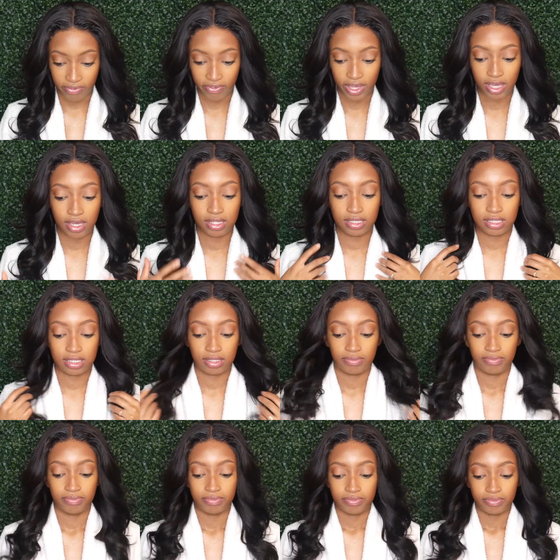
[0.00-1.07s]
face,
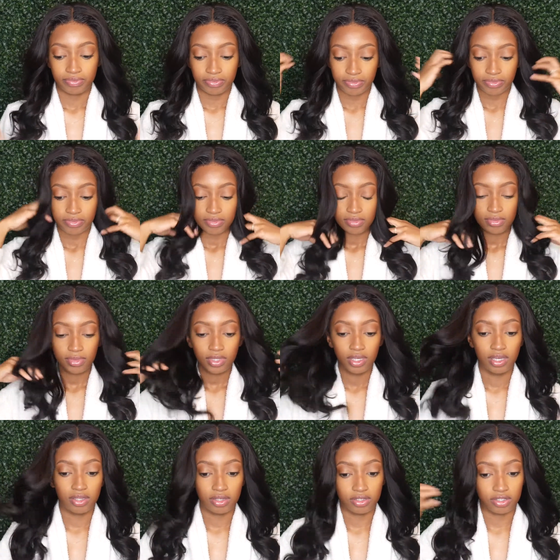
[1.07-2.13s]

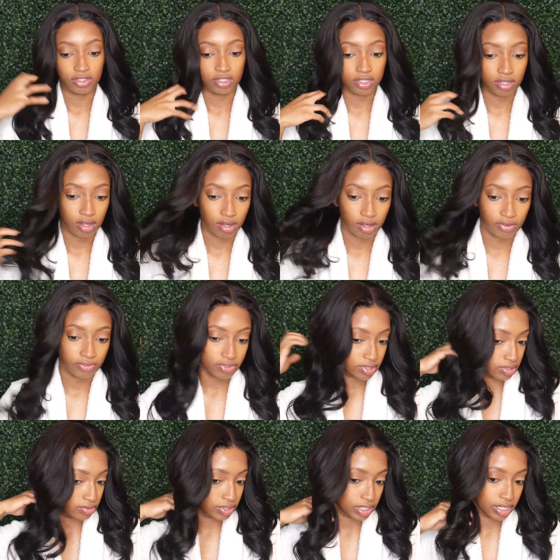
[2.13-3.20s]
and they're just soft, they're
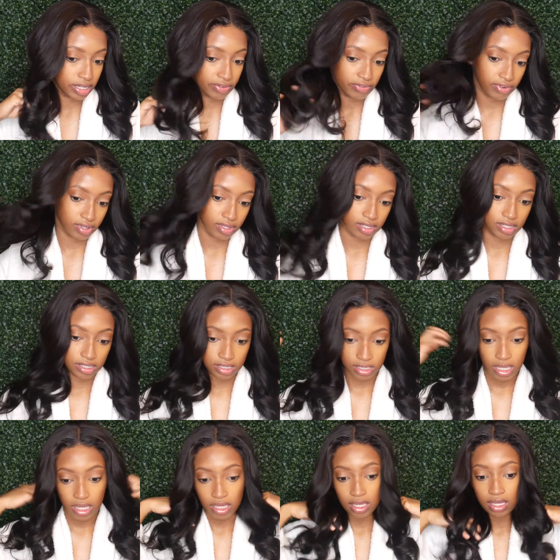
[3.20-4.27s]
really effortless,
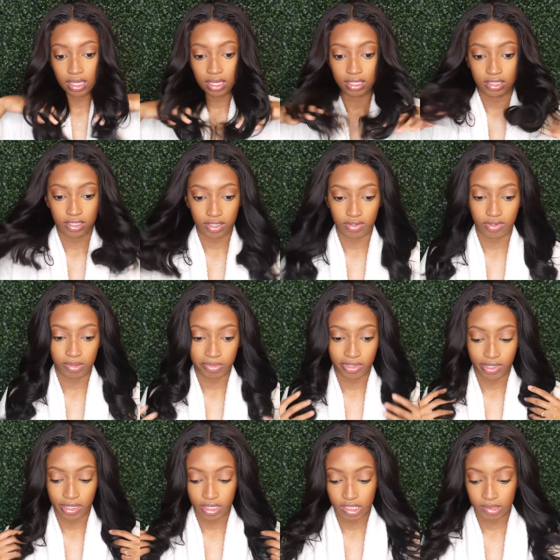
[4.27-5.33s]
and you can put
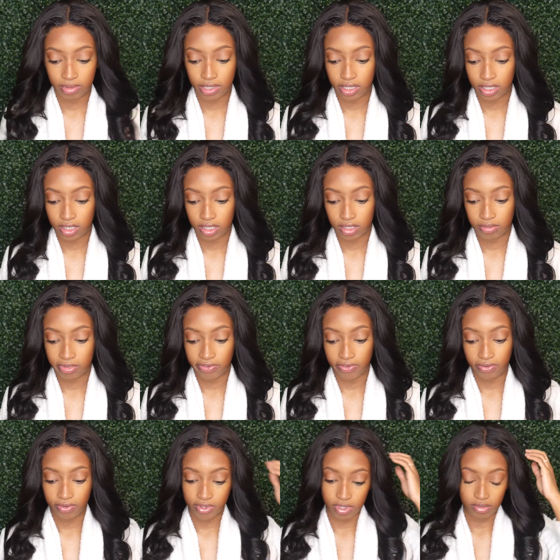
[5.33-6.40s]
hairspray in them if you
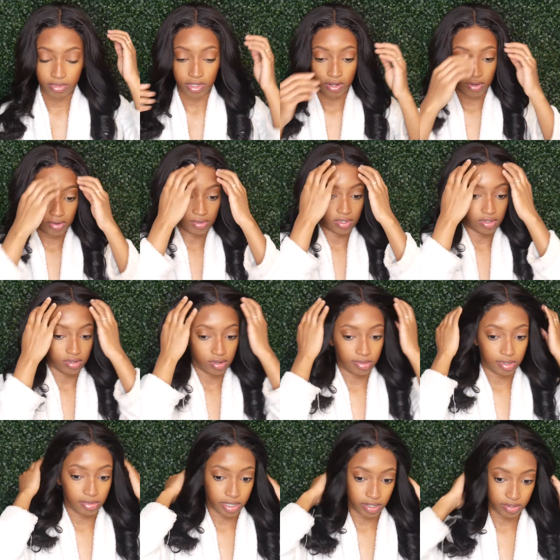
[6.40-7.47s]
want them to hold a little
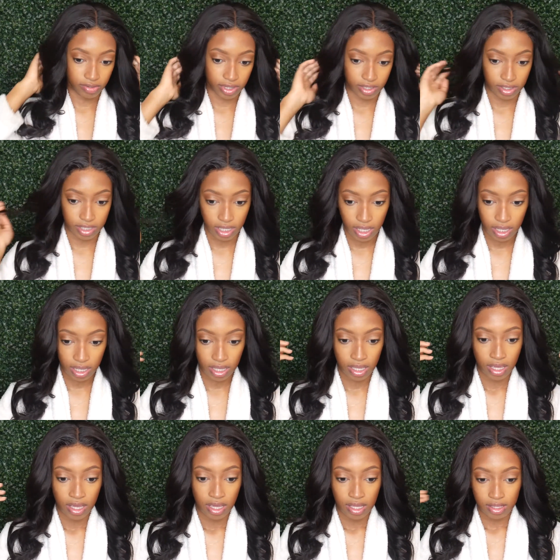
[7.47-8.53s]
bit better throughout the day.
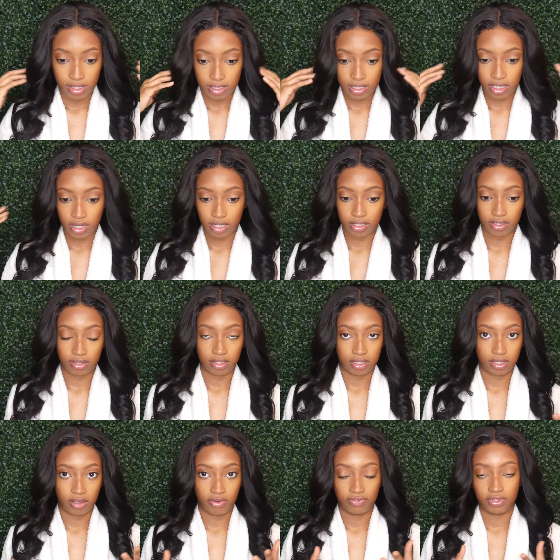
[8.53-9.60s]
This hair is on the
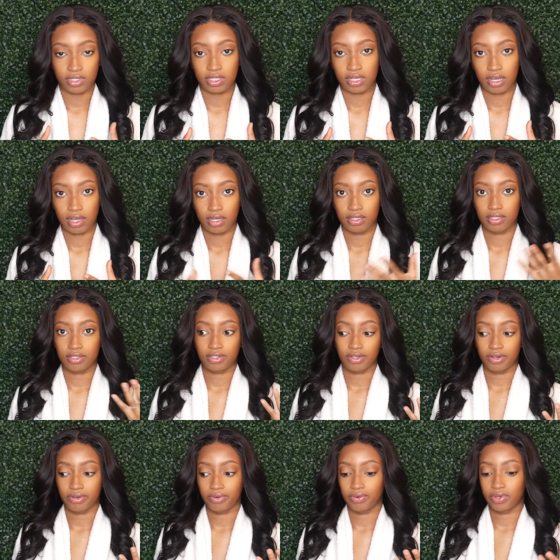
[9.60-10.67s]
softer side,
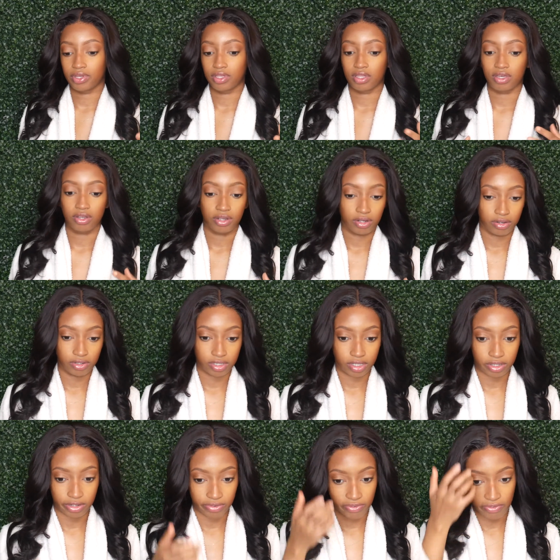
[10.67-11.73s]
so the curls are
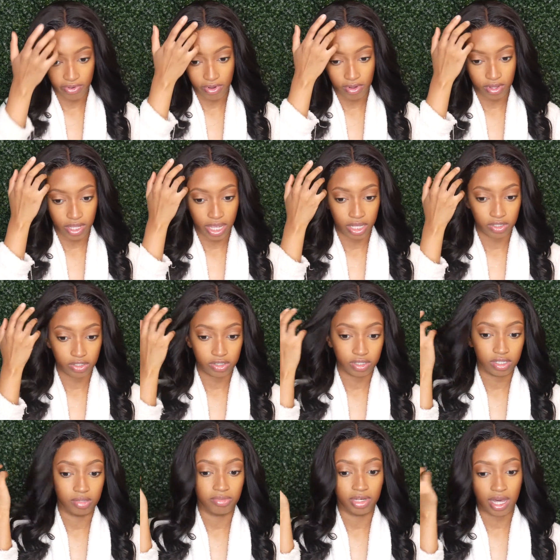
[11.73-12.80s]
gonna fall
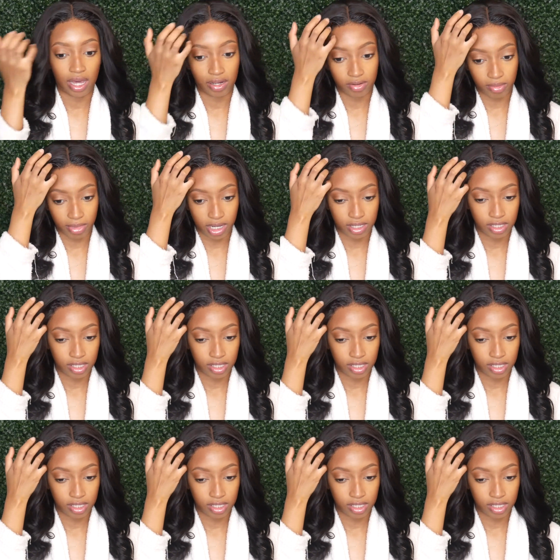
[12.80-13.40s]
naturally, but I don't mind